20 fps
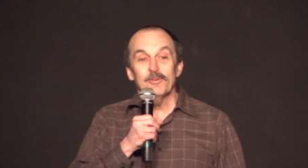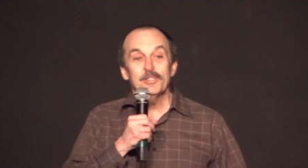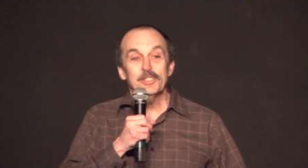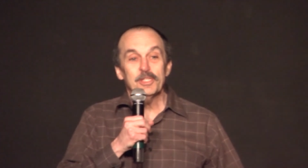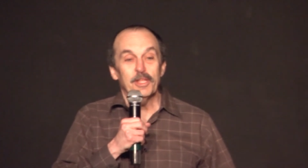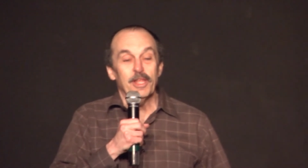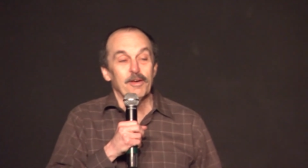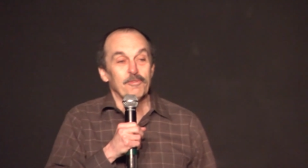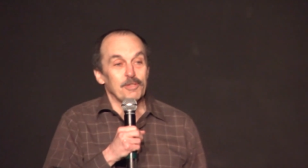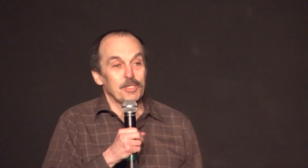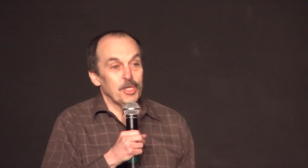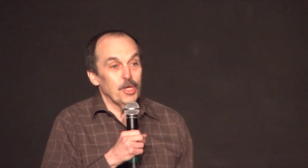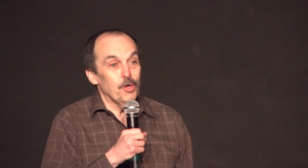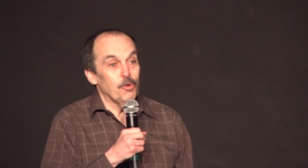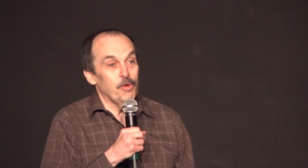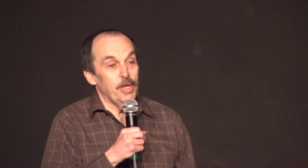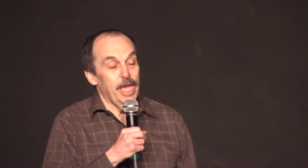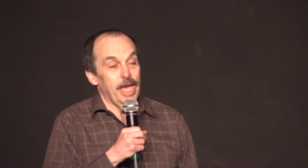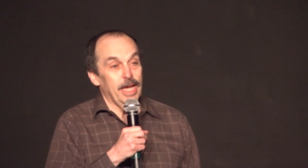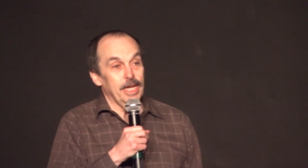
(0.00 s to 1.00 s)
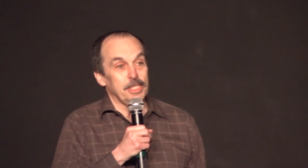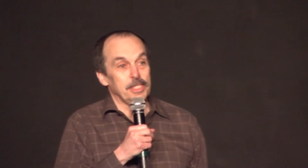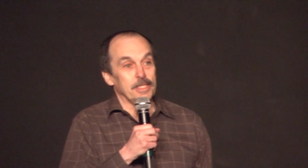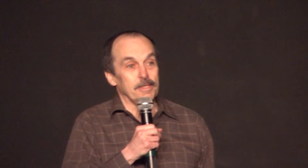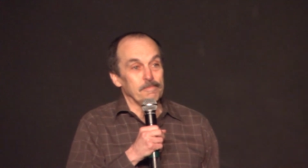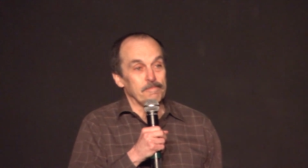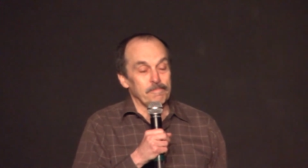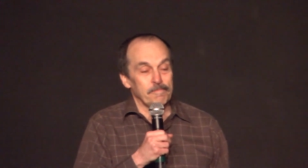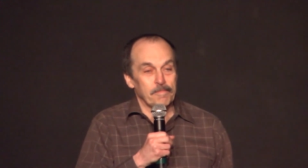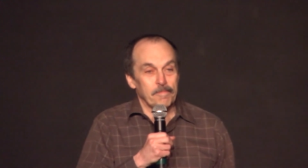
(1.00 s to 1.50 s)
So that was her
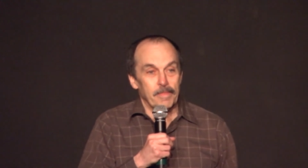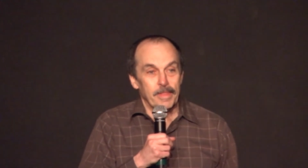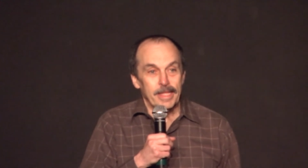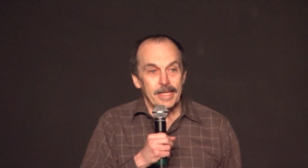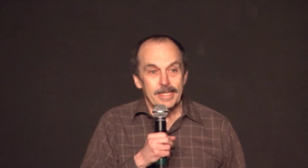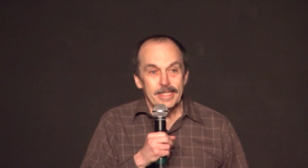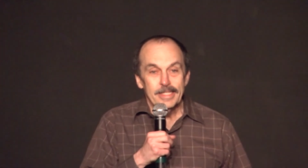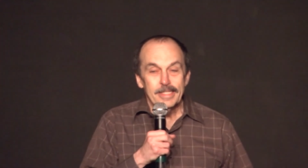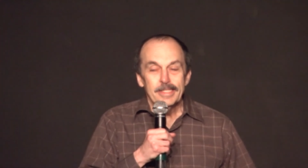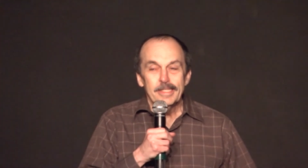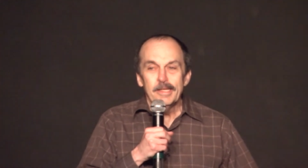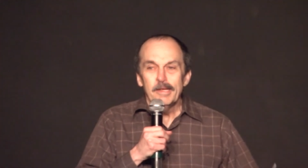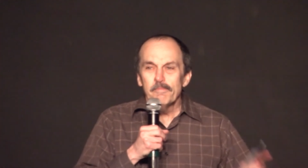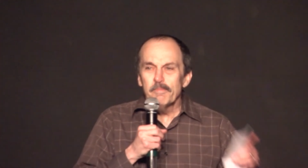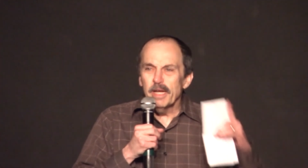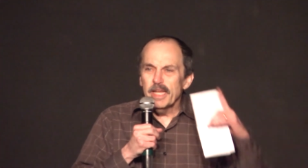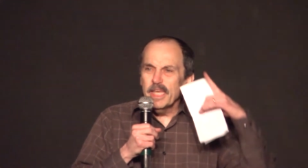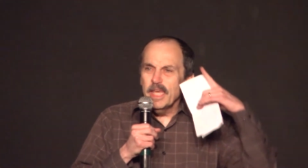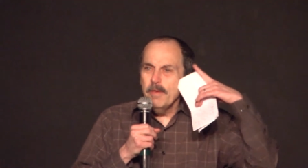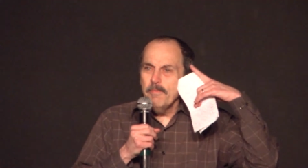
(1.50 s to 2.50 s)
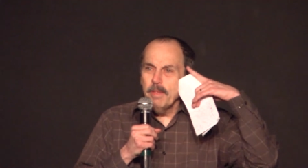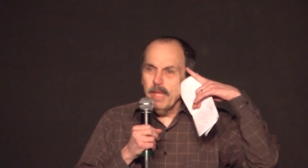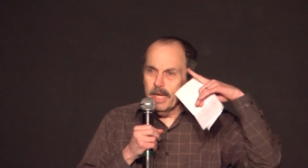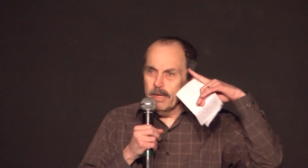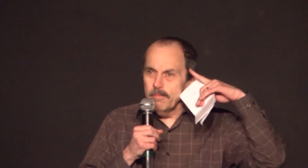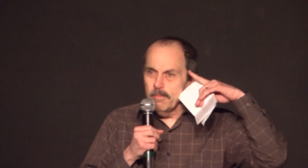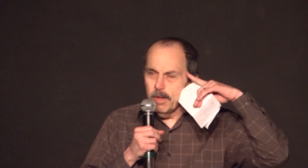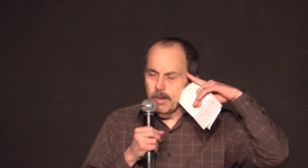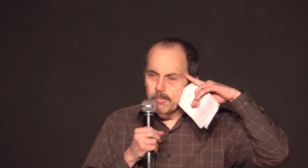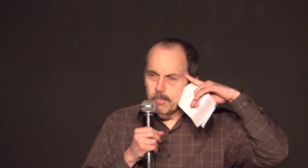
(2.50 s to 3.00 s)
reaction. But I keep that
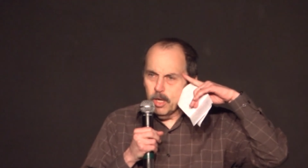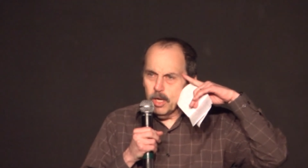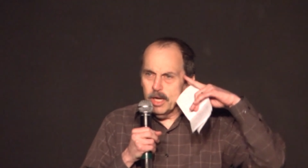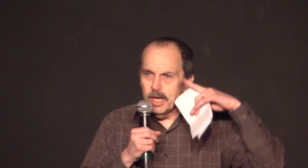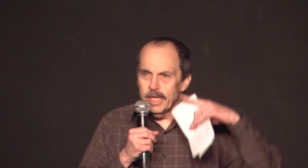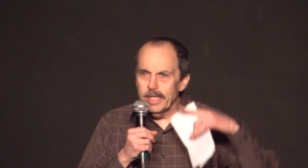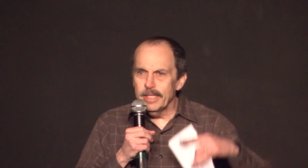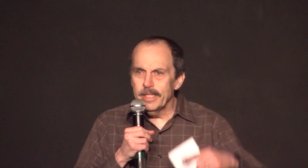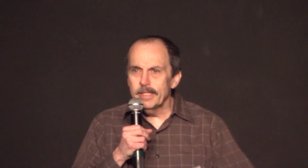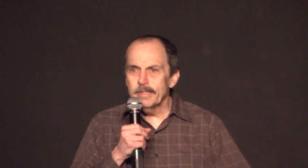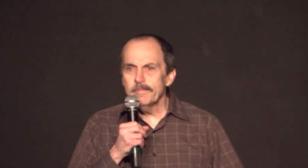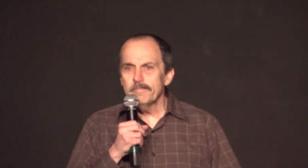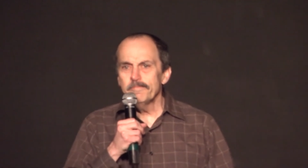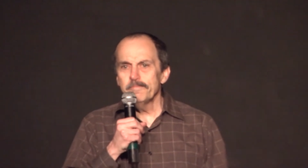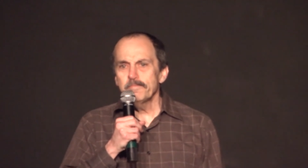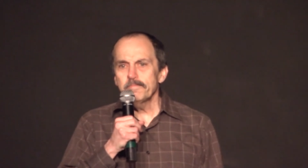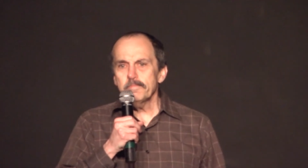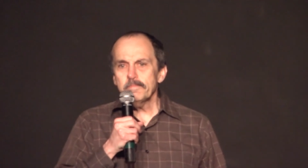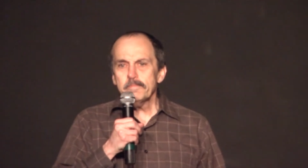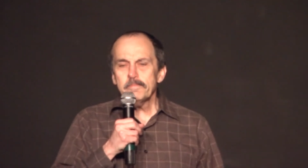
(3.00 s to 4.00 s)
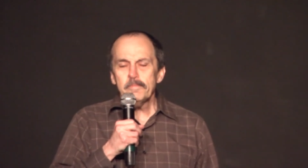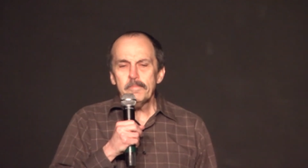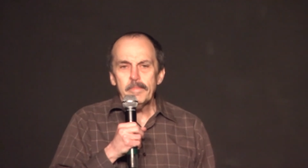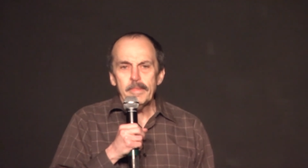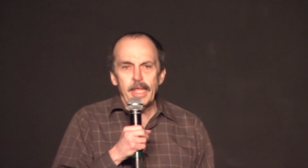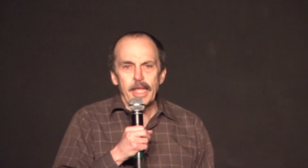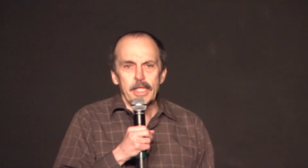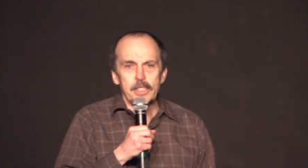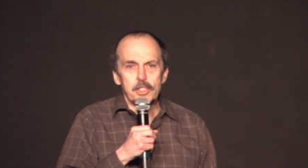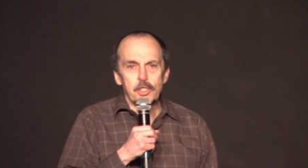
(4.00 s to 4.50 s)
in my mind,
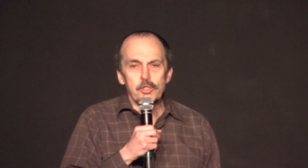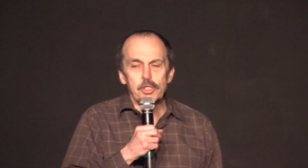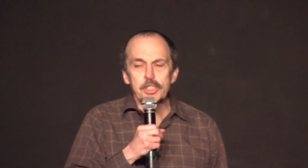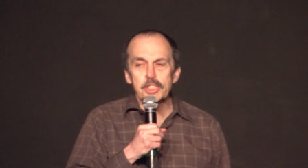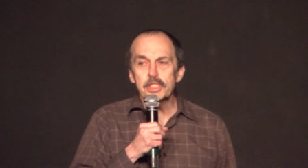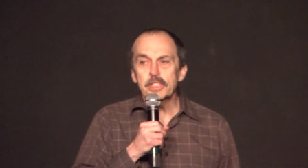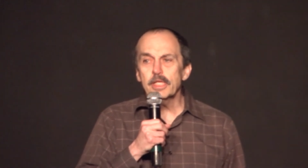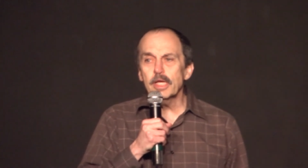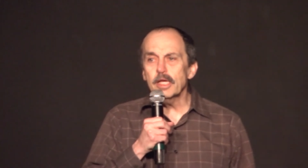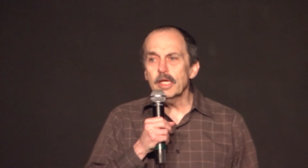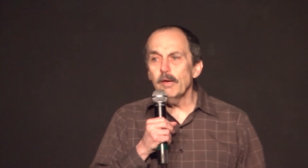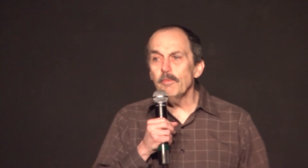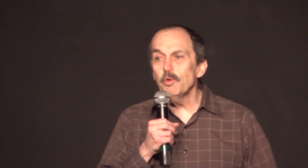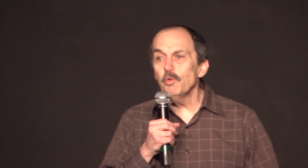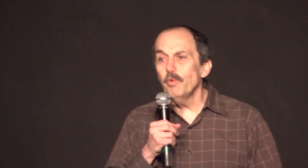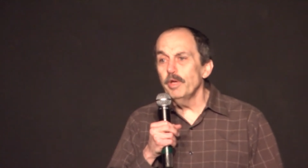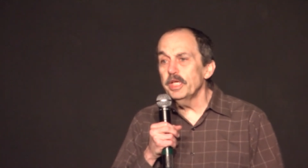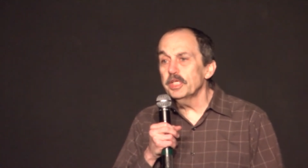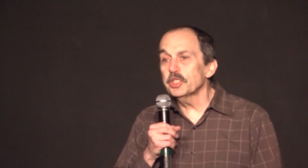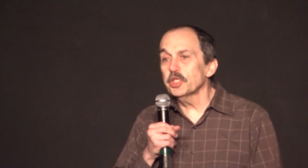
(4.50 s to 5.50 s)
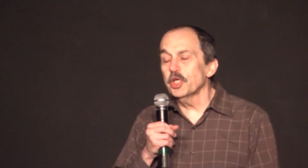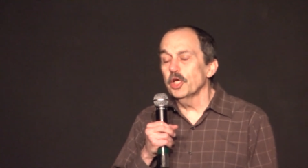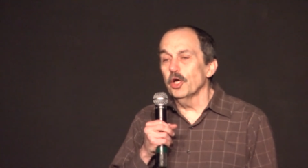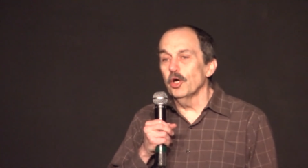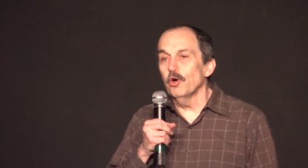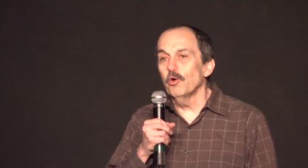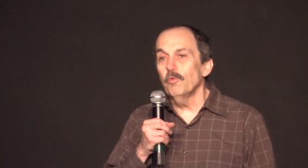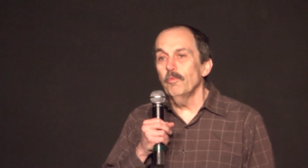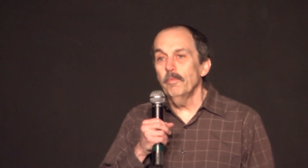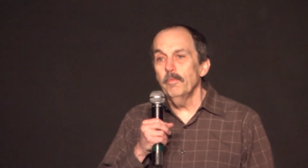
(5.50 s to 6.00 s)
and so just a couple of weeks
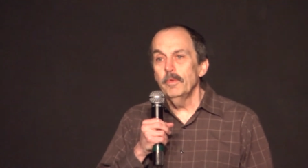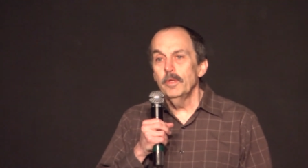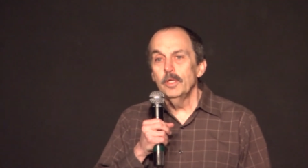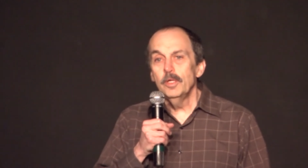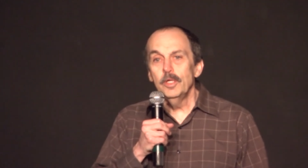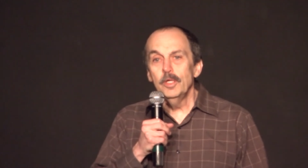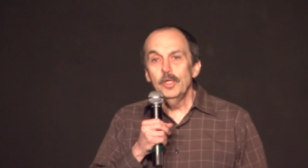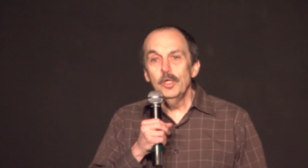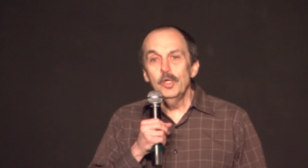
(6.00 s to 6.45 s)
ago,